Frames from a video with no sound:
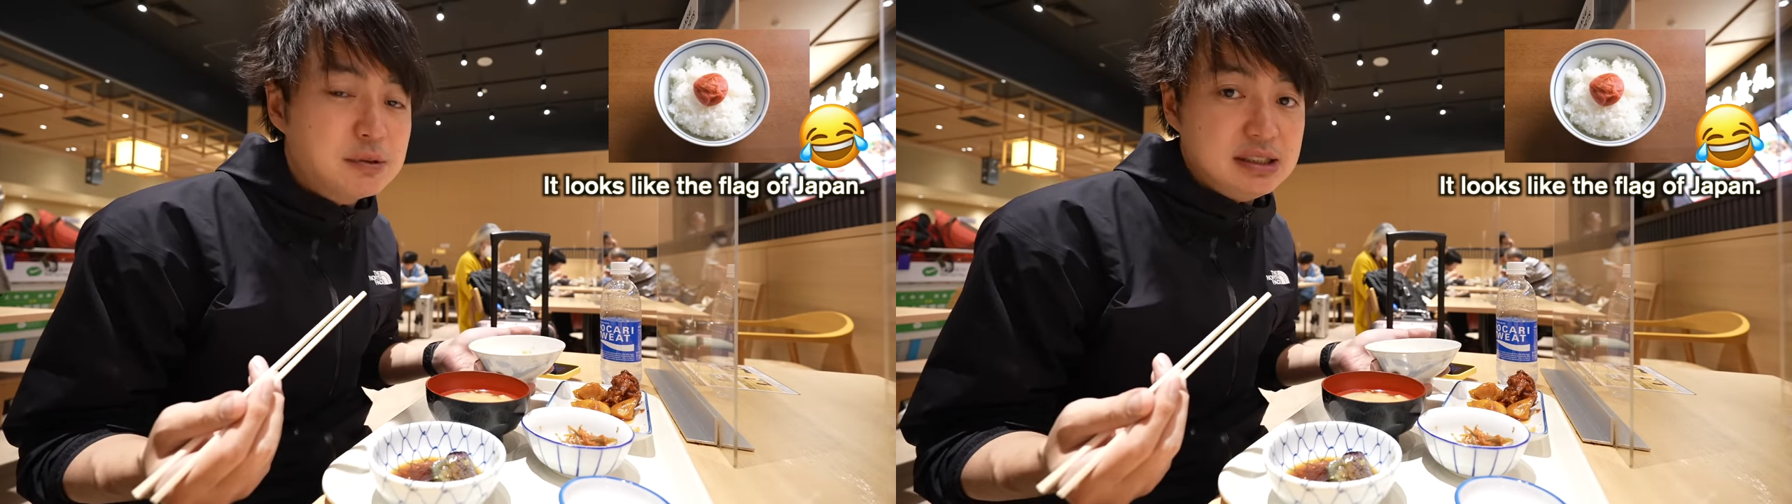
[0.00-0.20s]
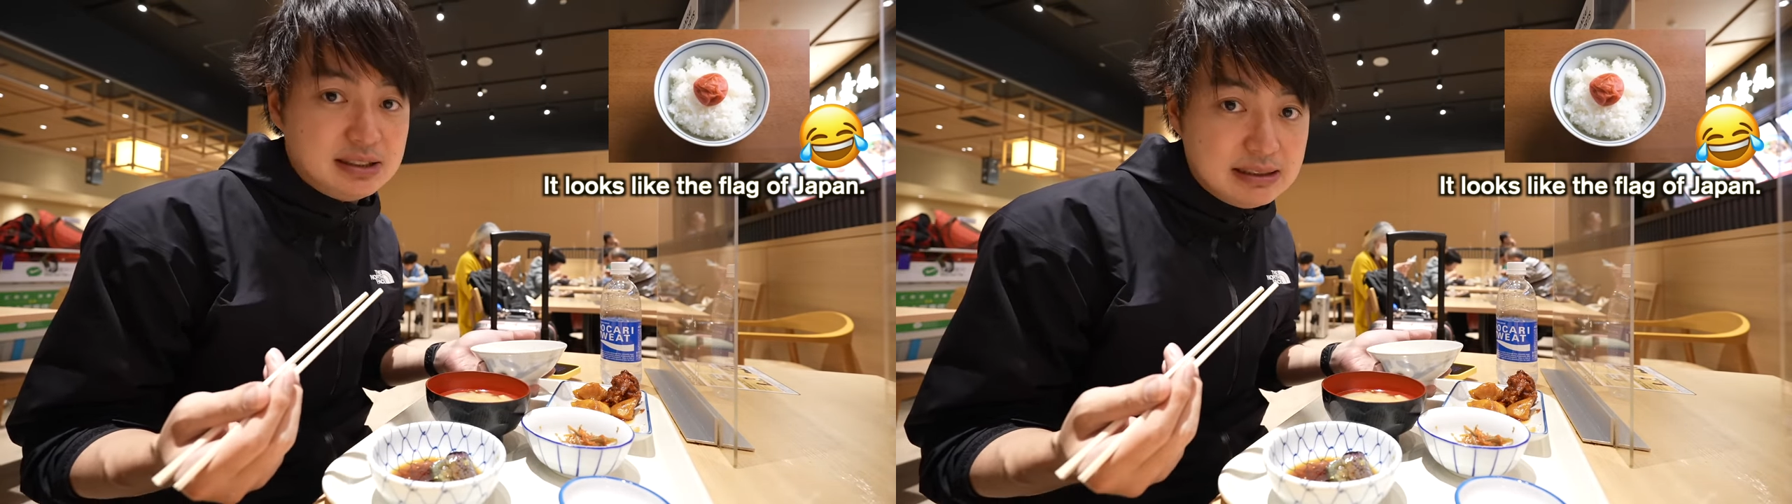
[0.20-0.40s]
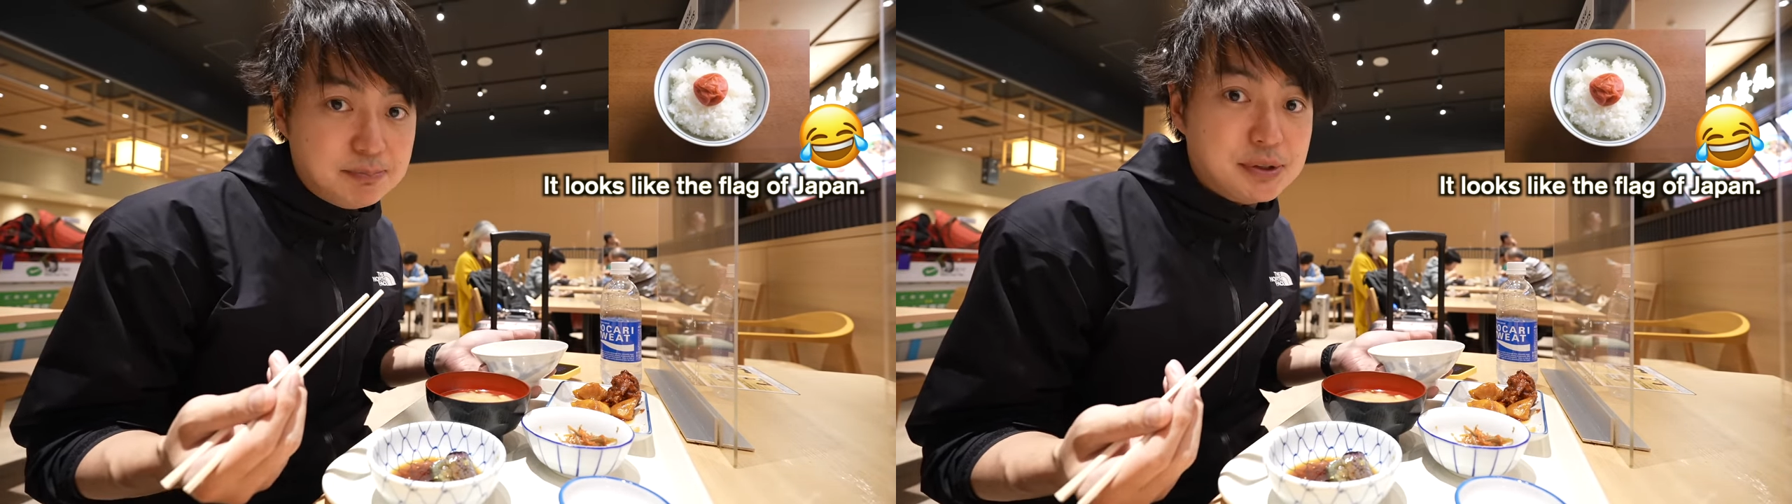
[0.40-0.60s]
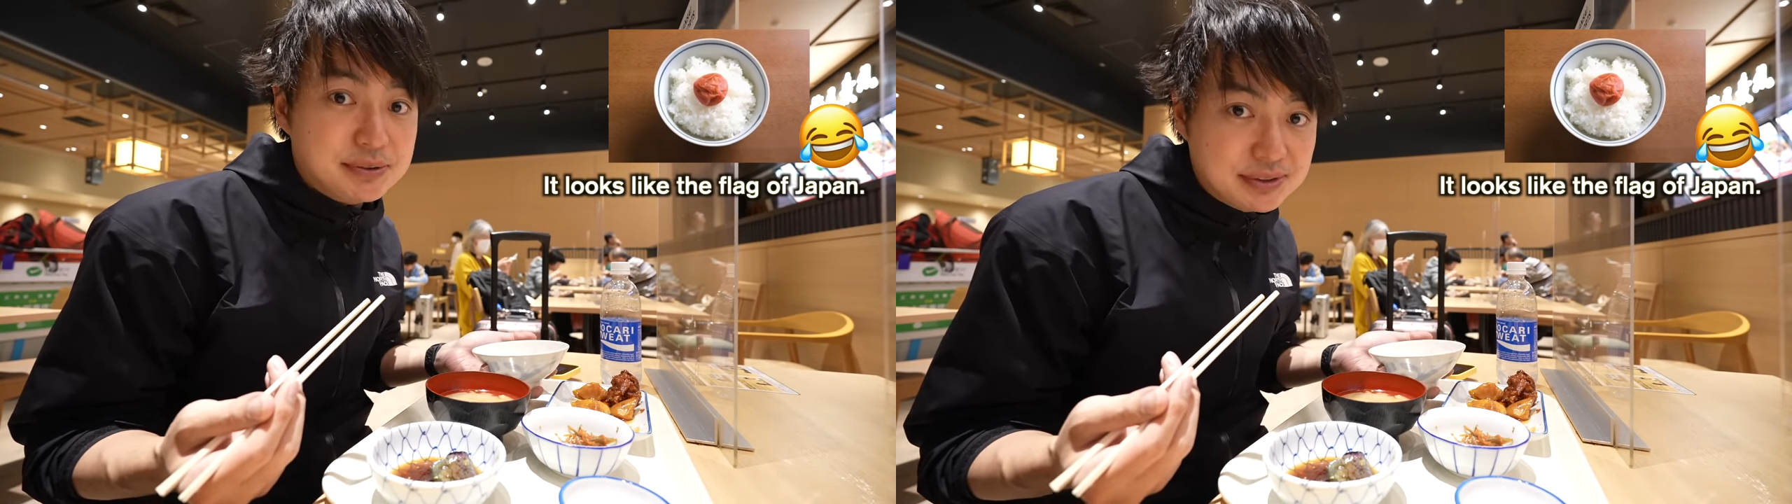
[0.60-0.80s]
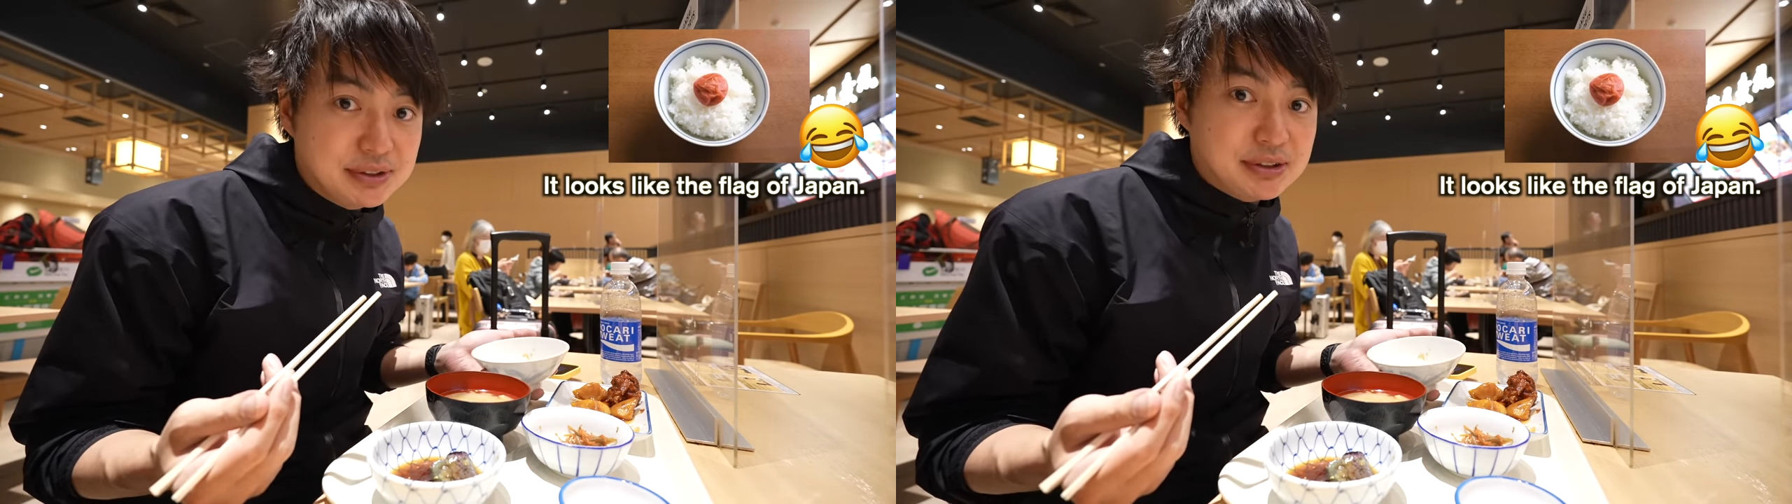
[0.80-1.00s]
the simple
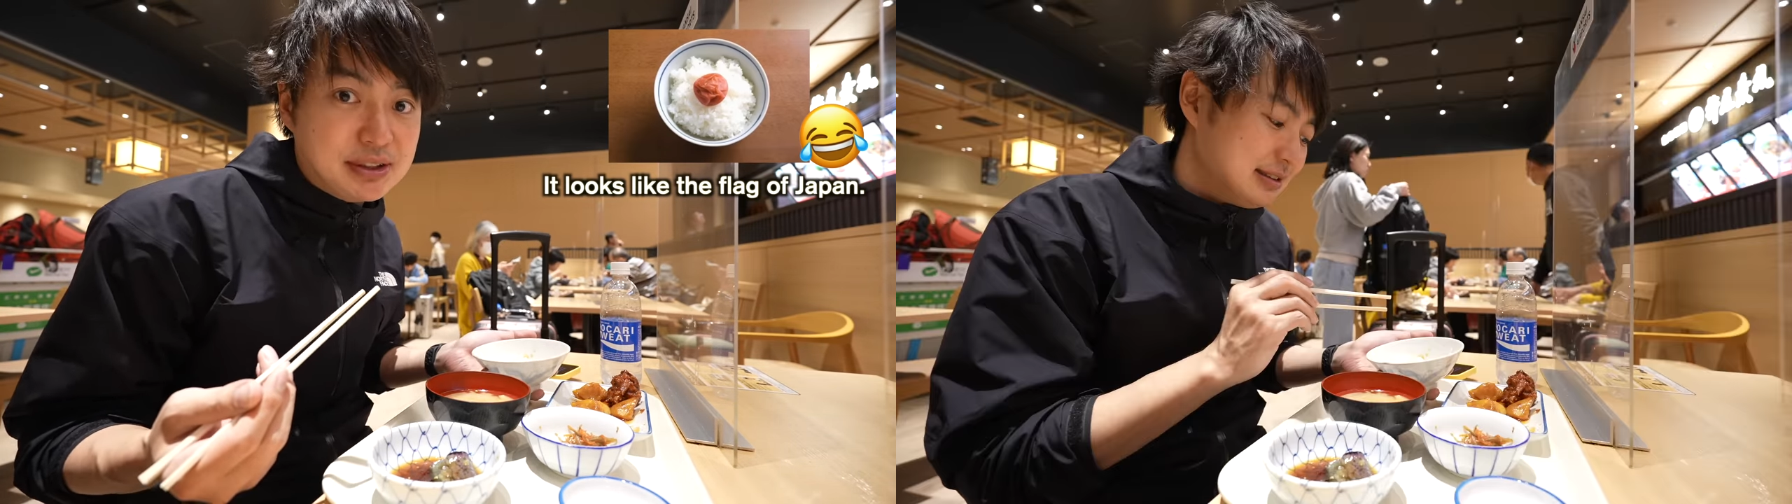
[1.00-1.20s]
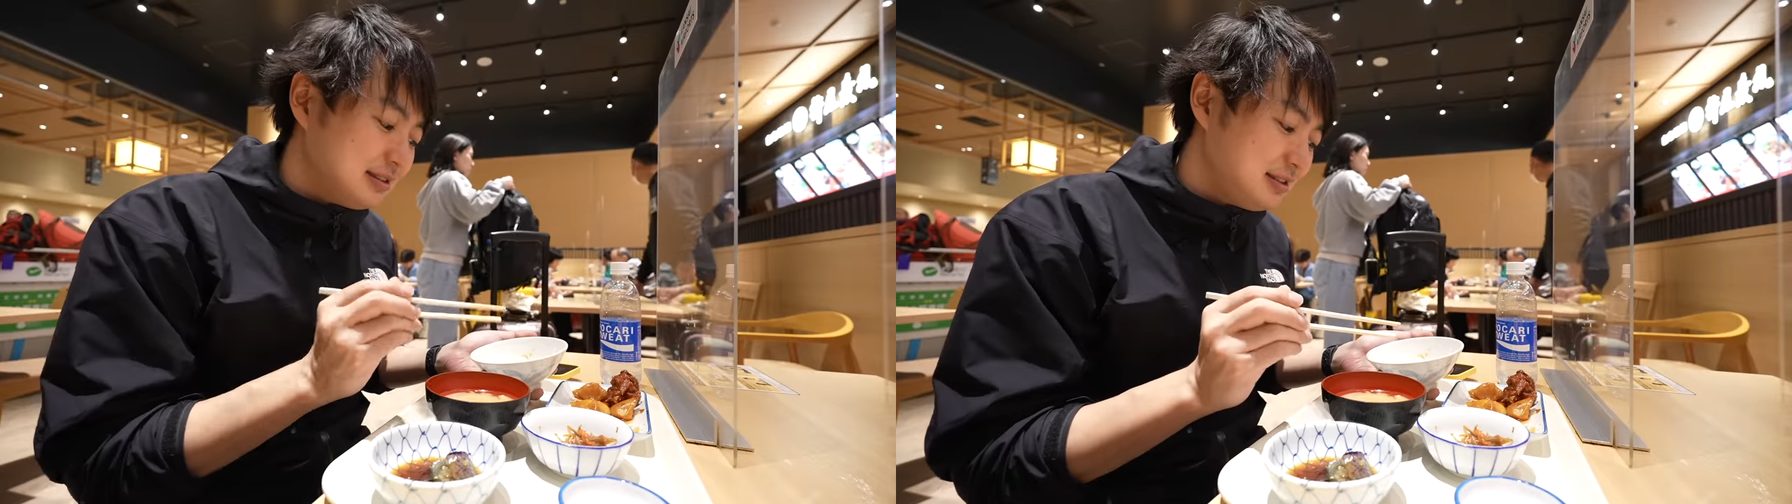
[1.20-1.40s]
food.